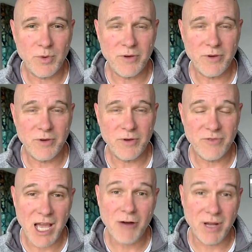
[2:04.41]
We've now
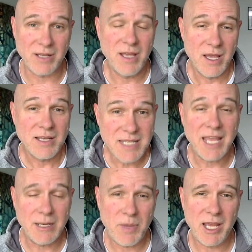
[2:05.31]
run
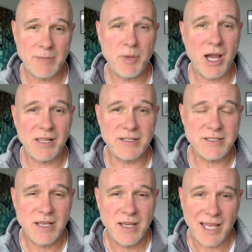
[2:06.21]
10 paid
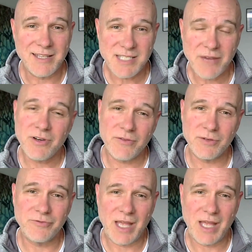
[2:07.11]
pilots and 7 of them